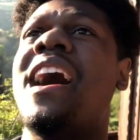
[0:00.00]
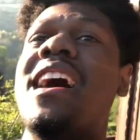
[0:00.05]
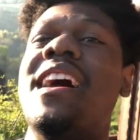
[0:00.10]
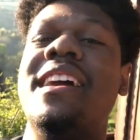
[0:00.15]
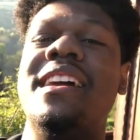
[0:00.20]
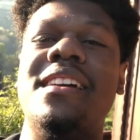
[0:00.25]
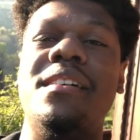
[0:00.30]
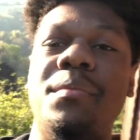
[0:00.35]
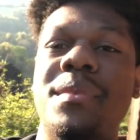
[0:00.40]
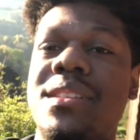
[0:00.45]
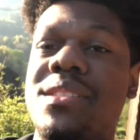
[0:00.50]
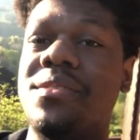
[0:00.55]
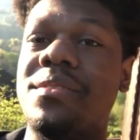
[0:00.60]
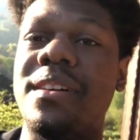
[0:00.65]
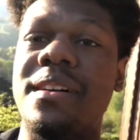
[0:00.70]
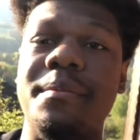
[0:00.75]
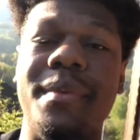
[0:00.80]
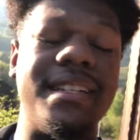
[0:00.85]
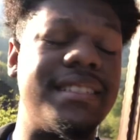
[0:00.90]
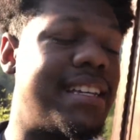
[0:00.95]
I am
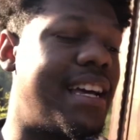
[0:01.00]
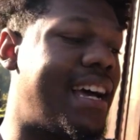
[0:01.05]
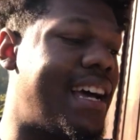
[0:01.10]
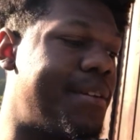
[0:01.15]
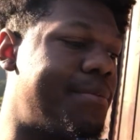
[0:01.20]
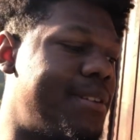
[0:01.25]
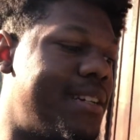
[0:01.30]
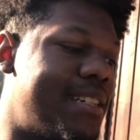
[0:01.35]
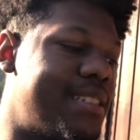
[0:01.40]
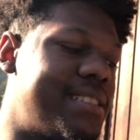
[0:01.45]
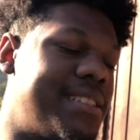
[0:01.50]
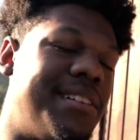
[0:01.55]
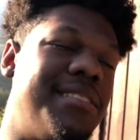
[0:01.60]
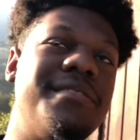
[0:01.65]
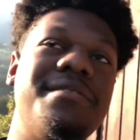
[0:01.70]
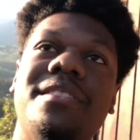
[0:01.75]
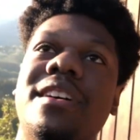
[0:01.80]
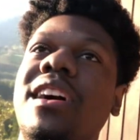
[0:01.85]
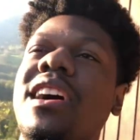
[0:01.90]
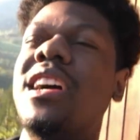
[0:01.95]
enjoying my time here
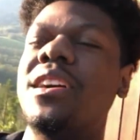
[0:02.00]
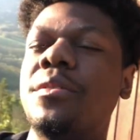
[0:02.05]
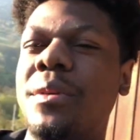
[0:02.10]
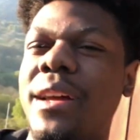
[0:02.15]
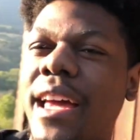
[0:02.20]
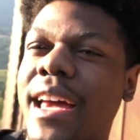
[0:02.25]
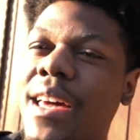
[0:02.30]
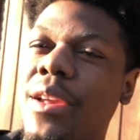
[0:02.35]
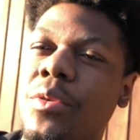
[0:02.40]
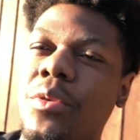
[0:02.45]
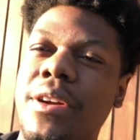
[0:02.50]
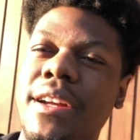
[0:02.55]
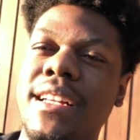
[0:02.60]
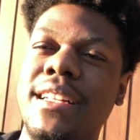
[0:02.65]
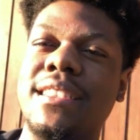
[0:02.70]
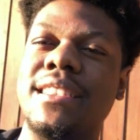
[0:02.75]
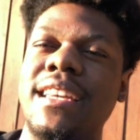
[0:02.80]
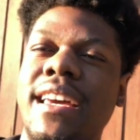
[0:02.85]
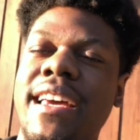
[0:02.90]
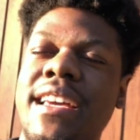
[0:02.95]
so far. We had
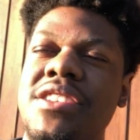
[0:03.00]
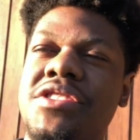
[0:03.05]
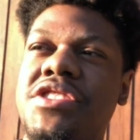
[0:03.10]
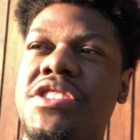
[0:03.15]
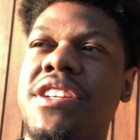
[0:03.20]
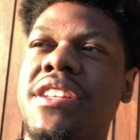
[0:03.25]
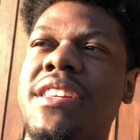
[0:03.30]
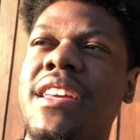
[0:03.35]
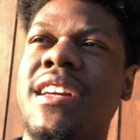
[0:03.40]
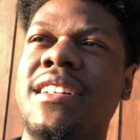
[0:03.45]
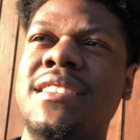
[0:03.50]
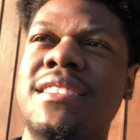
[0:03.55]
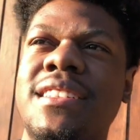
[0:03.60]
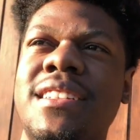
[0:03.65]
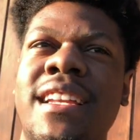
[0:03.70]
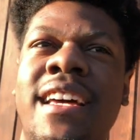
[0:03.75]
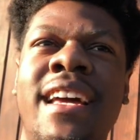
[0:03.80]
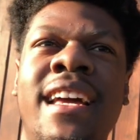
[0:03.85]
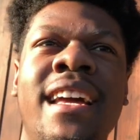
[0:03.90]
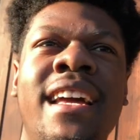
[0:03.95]
orientation
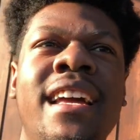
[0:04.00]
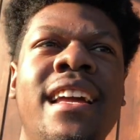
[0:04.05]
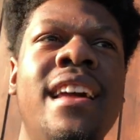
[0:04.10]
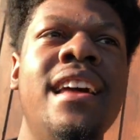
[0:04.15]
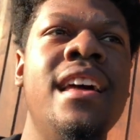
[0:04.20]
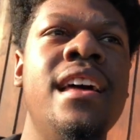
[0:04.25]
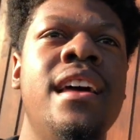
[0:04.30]
yesterday.